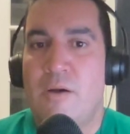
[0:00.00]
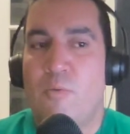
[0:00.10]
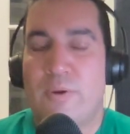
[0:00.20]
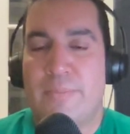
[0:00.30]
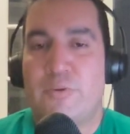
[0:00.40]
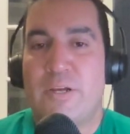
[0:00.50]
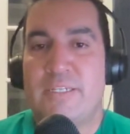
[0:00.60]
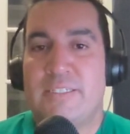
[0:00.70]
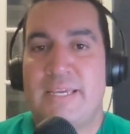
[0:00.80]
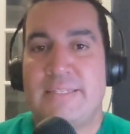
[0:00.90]
what I'm trying
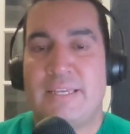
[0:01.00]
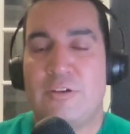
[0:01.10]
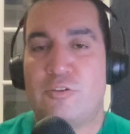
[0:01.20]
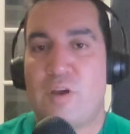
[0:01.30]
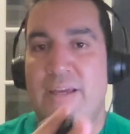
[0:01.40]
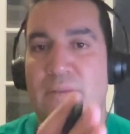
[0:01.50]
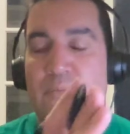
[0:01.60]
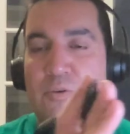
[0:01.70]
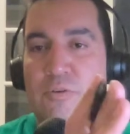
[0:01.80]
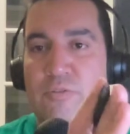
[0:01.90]
to say is that you're trying to
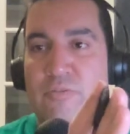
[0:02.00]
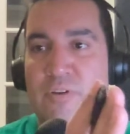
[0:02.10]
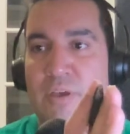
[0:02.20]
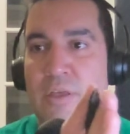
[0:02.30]
move